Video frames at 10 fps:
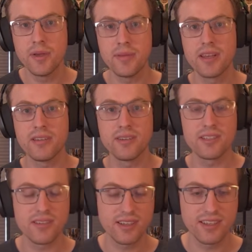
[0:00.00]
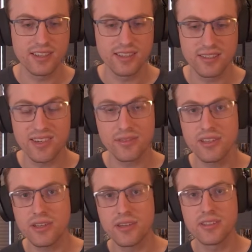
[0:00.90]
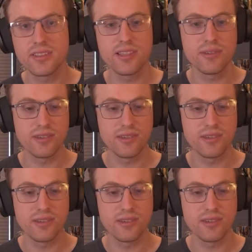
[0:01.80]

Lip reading: And maybe you can resurrect like the Travel Security